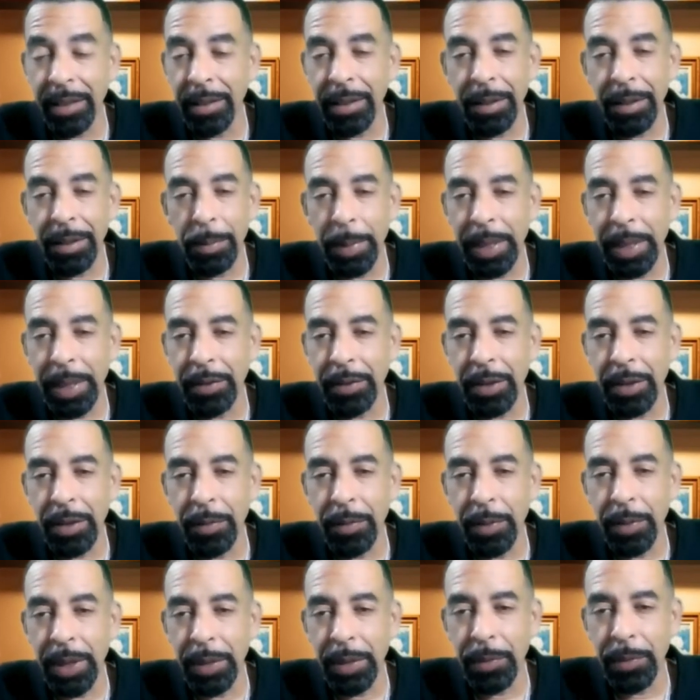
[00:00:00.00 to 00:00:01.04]
nobody's
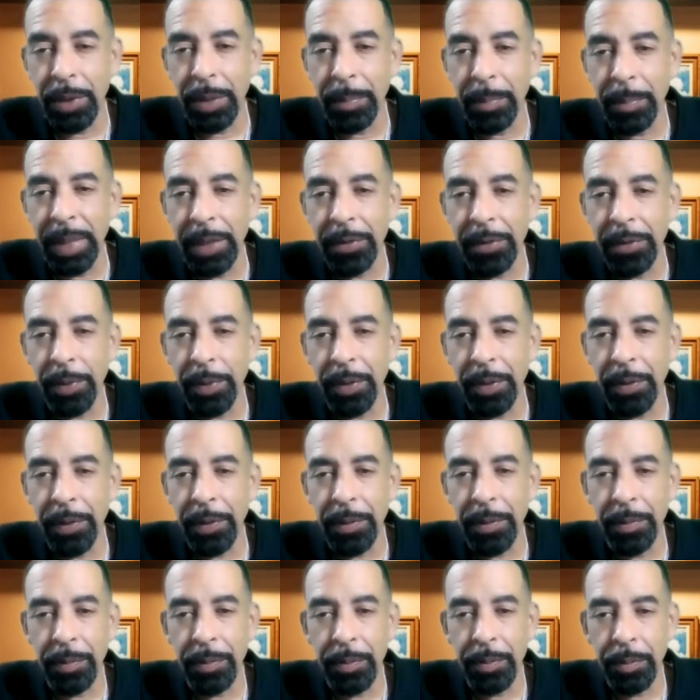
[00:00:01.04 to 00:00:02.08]
gonna really want to mess with
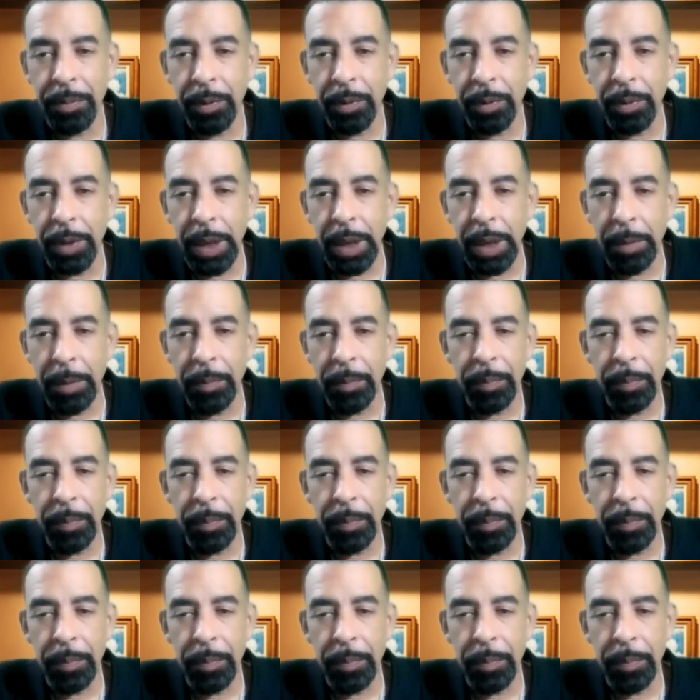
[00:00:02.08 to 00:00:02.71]
you, you know.